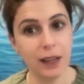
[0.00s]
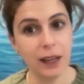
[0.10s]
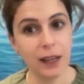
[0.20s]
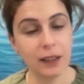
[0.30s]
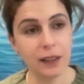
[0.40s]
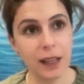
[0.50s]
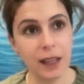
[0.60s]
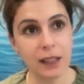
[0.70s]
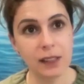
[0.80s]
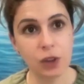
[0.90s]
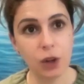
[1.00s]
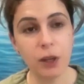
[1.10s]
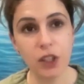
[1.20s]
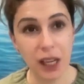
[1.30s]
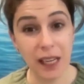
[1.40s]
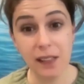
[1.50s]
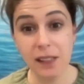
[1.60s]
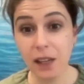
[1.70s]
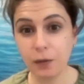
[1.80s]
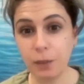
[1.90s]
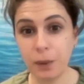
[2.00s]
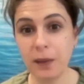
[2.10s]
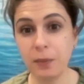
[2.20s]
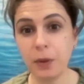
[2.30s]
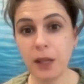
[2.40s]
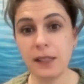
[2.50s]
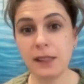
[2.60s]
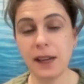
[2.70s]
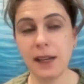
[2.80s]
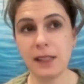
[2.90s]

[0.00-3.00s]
And I think it's so much easier for people these days.